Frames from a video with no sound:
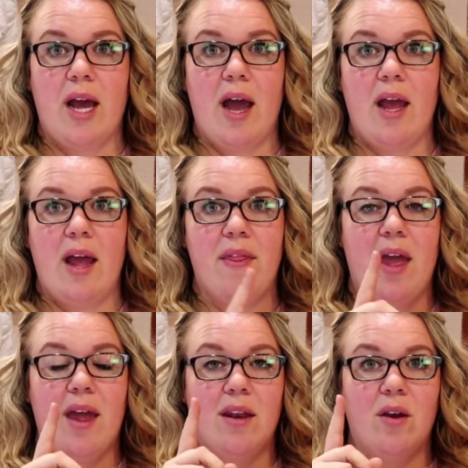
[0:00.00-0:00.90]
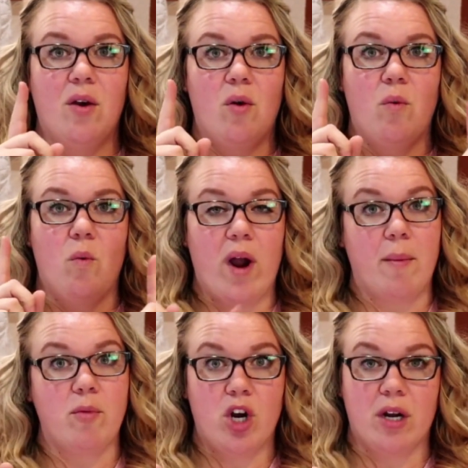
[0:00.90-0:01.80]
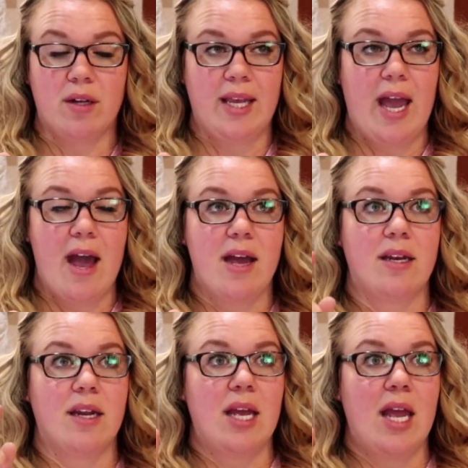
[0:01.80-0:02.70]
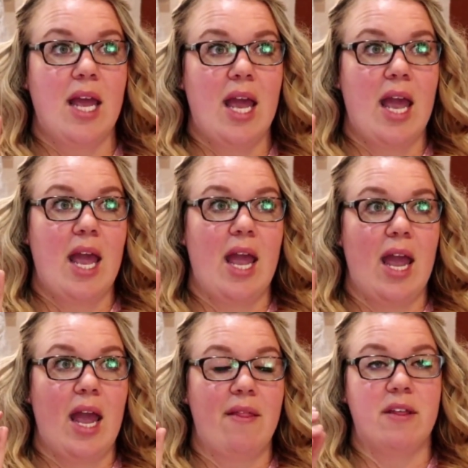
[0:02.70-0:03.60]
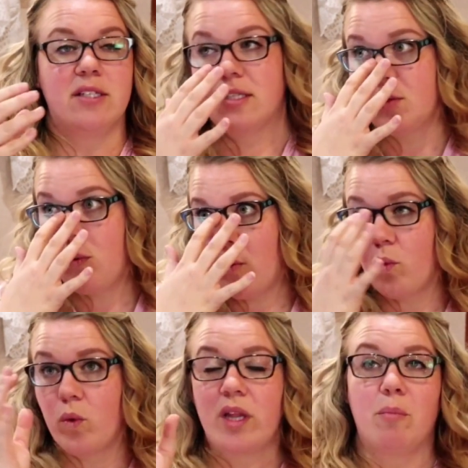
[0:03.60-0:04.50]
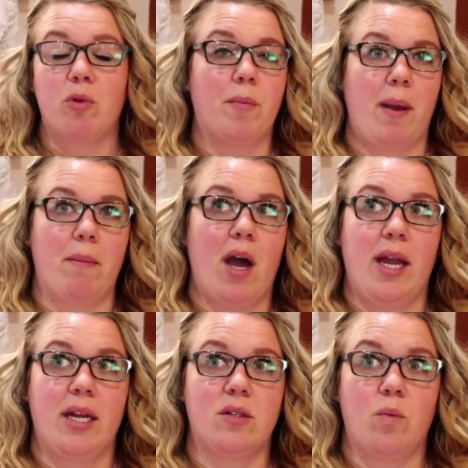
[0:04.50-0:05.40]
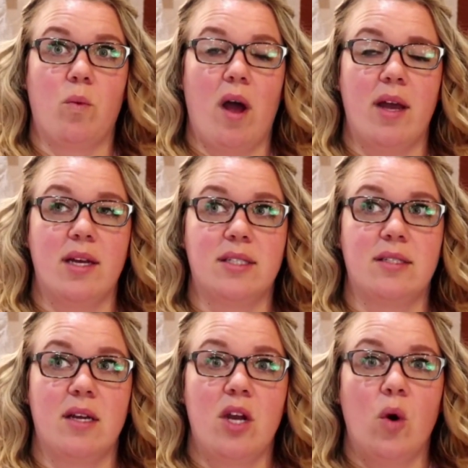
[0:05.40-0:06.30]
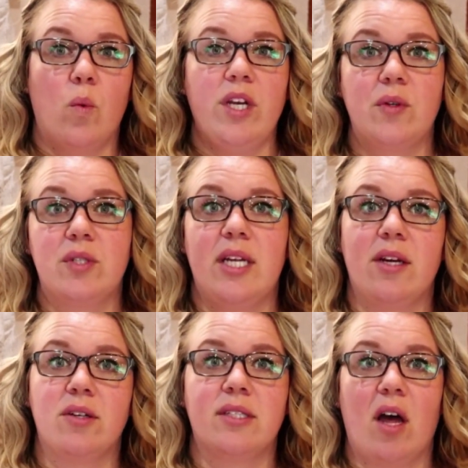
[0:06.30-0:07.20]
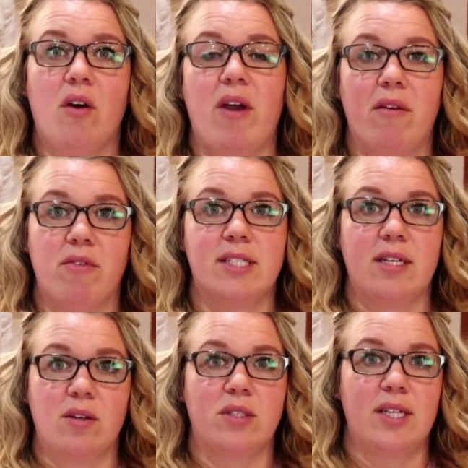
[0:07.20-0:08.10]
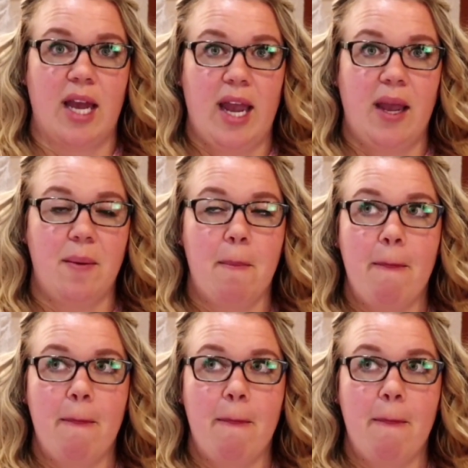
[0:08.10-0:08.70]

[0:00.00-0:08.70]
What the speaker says: at and then where I'm currently at. And this is what really blew my mind, was when you see yourself every single day,